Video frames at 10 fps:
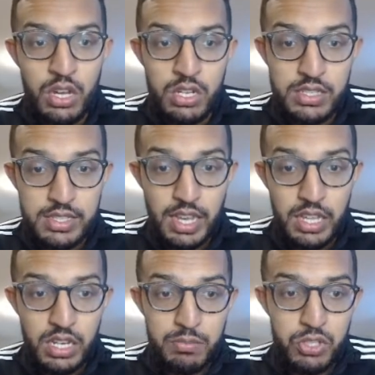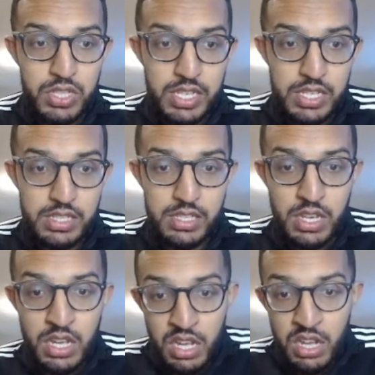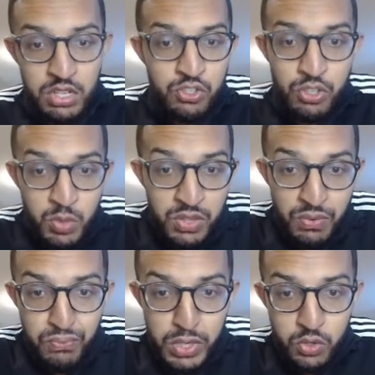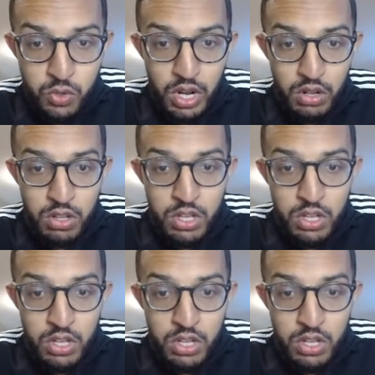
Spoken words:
sign up to this actually with a free trial.